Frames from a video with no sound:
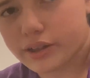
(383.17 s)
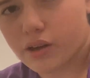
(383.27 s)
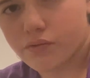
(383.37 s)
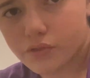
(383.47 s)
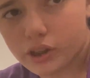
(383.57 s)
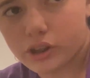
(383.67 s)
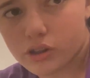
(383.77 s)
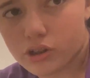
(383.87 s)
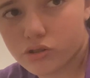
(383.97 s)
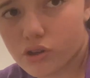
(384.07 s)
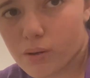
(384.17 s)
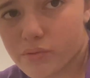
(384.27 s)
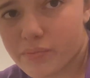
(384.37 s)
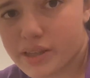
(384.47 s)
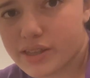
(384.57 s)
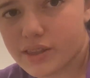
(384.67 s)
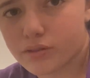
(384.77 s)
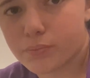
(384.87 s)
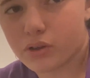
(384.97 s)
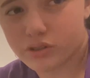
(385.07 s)
did a really good job of making this
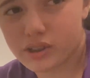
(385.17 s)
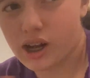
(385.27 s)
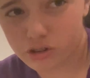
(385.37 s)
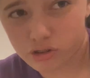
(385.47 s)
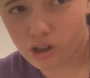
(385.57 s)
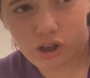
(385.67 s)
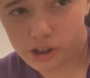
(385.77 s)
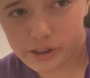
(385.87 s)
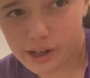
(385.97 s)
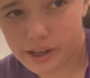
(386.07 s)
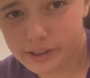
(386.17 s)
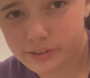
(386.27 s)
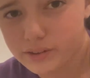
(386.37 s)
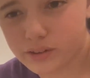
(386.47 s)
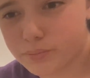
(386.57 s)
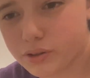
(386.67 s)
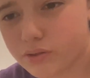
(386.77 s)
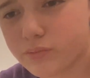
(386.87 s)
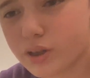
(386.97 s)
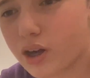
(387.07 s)
book touch the heart, guys. This
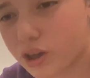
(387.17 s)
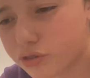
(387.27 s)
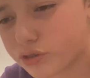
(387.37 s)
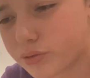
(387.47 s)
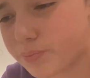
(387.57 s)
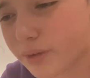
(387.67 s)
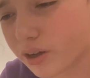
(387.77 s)
book touched my